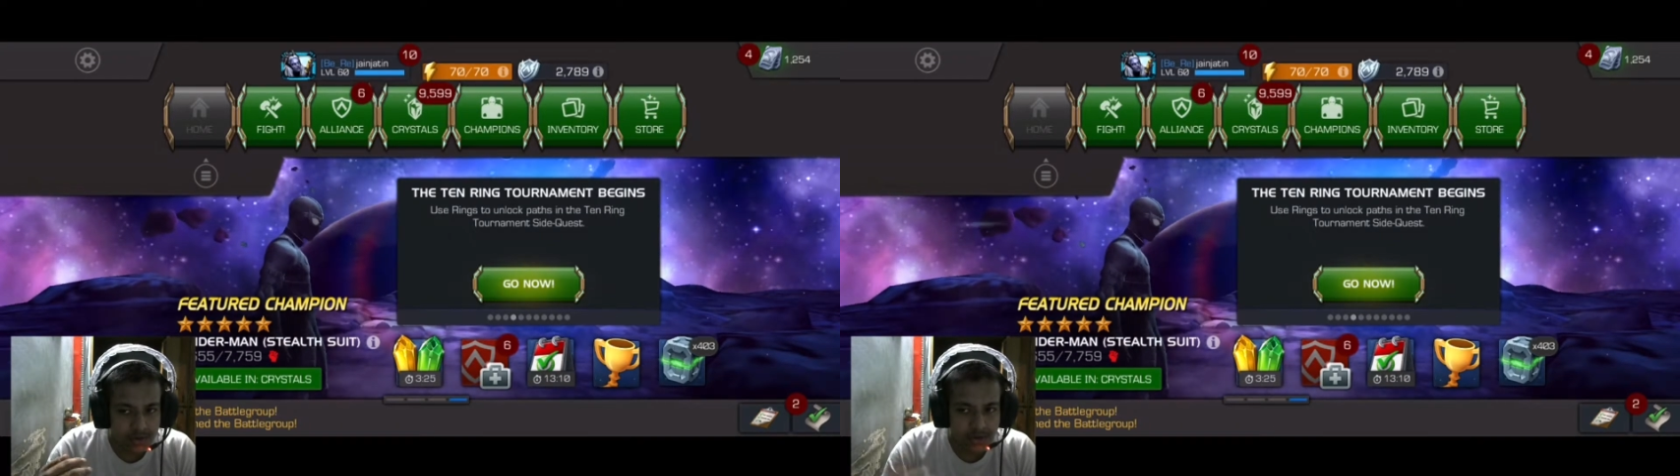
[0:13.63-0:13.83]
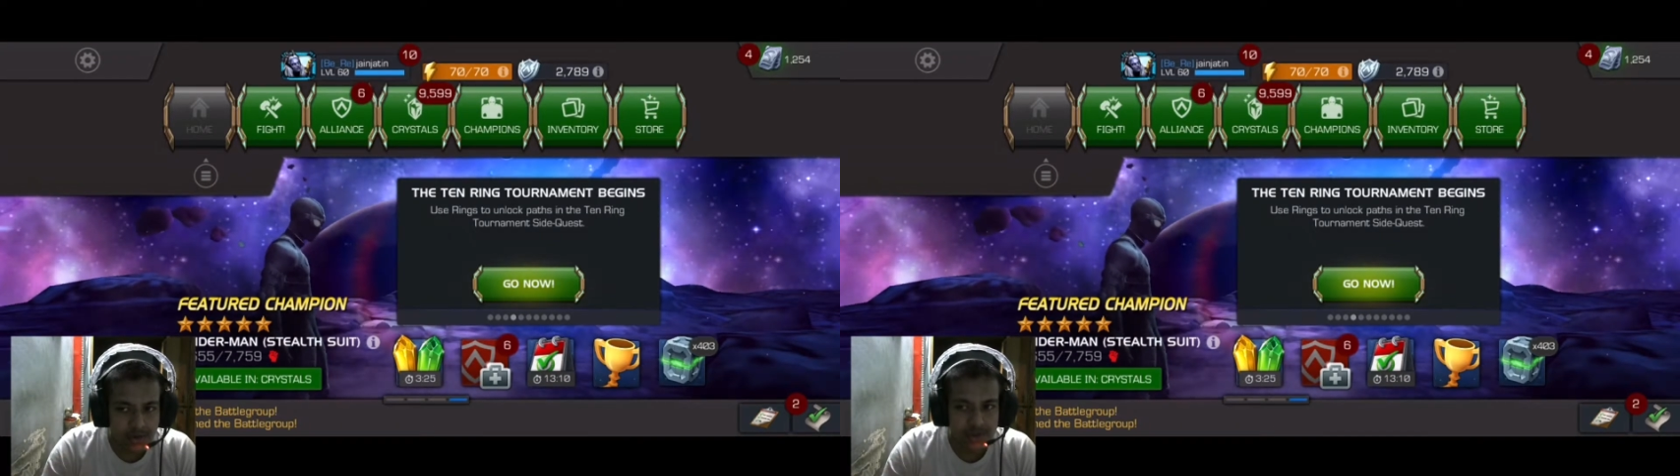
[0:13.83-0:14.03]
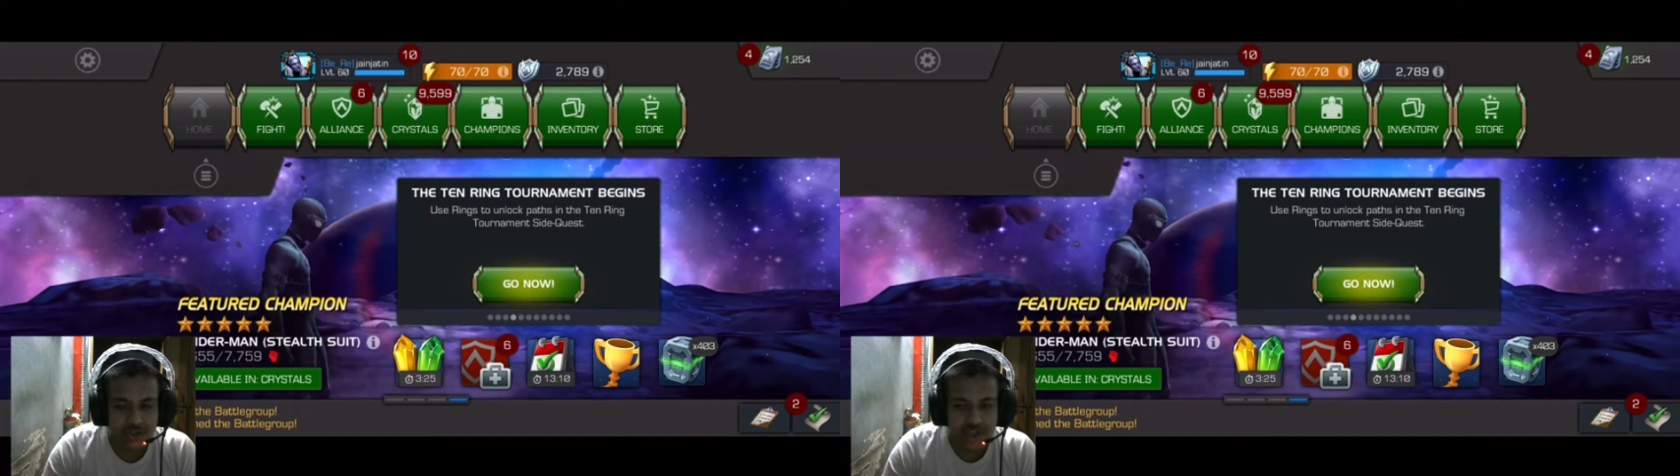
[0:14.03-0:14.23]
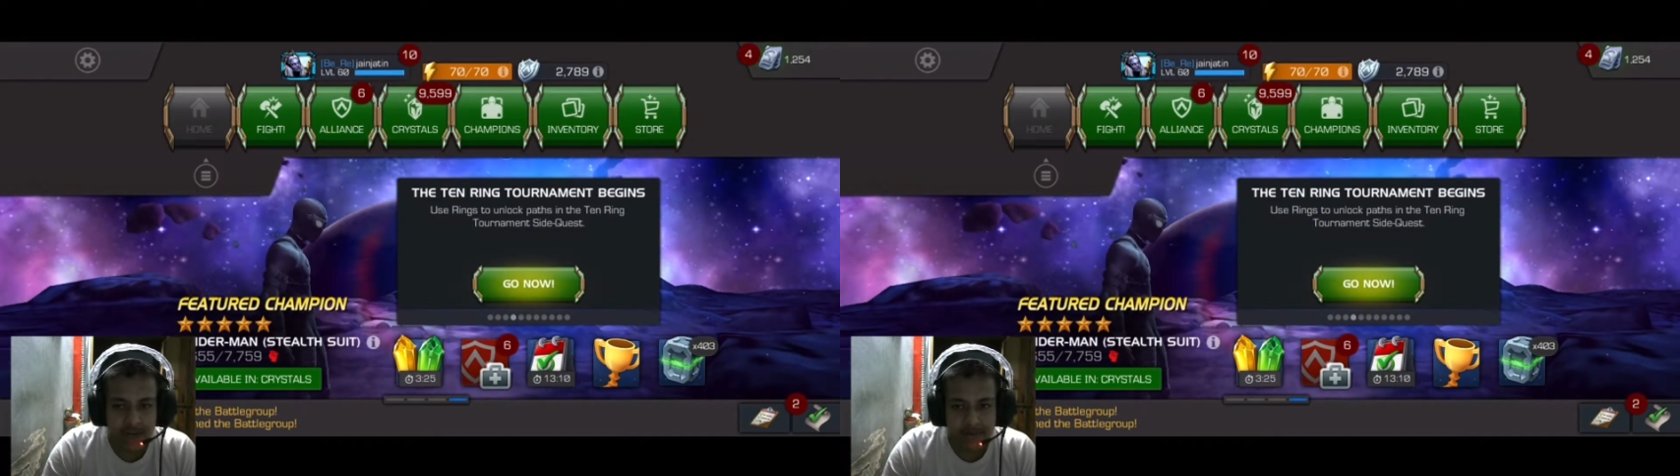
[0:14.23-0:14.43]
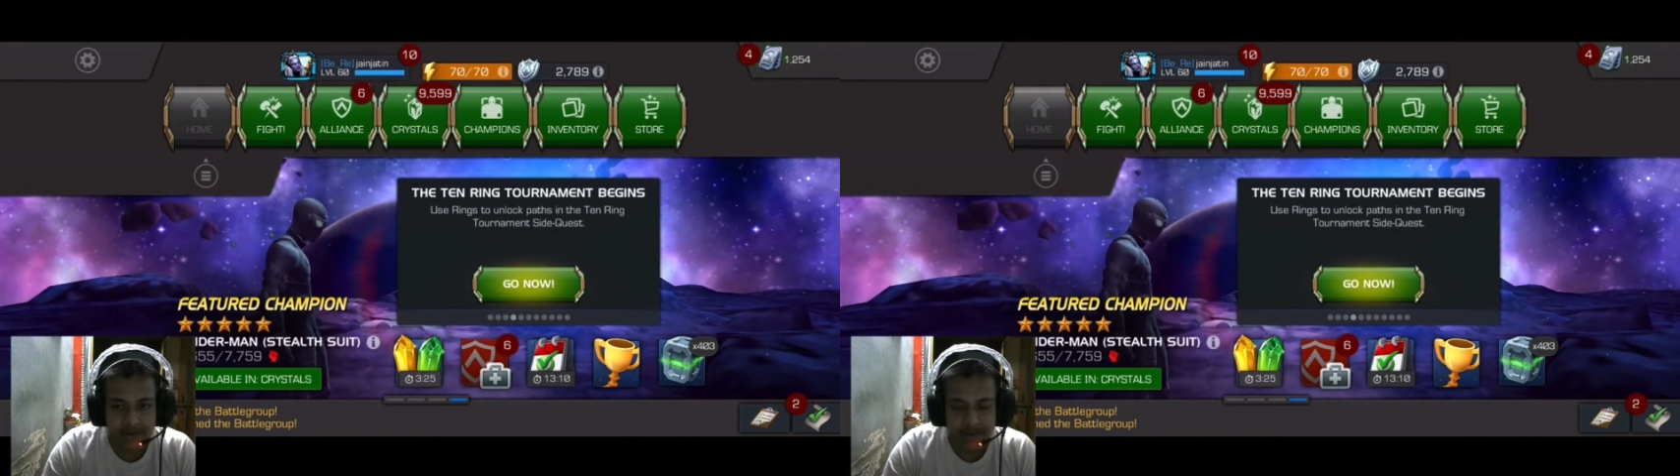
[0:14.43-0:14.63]
the
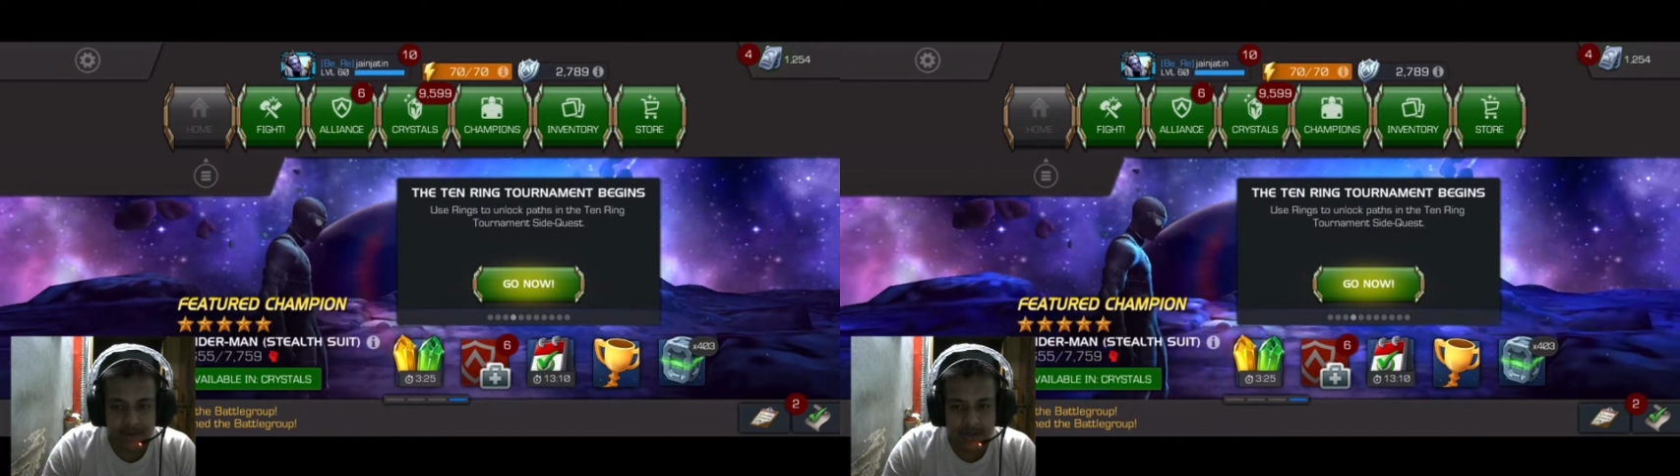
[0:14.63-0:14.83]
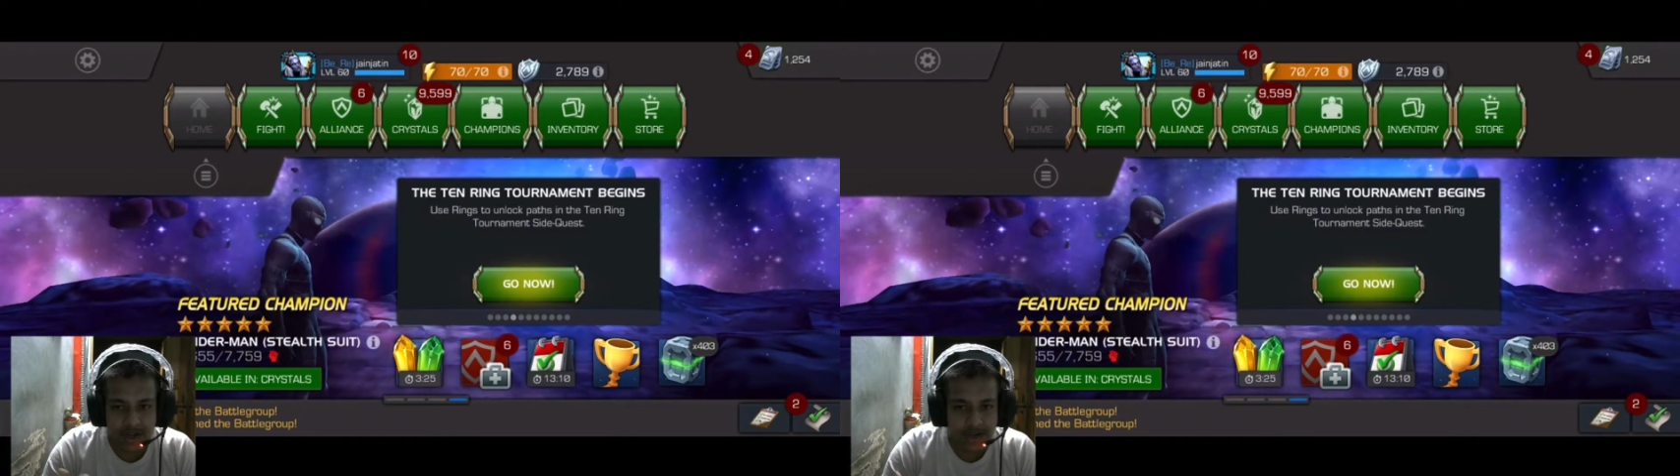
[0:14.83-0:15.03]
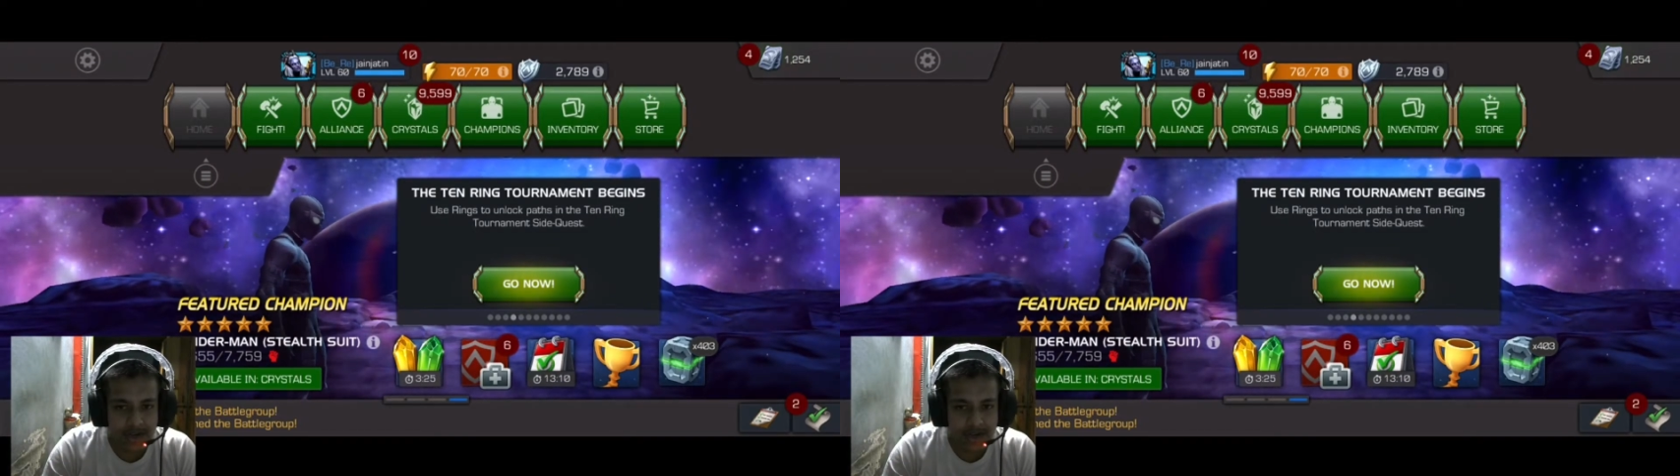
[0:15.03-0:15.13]
chapters, like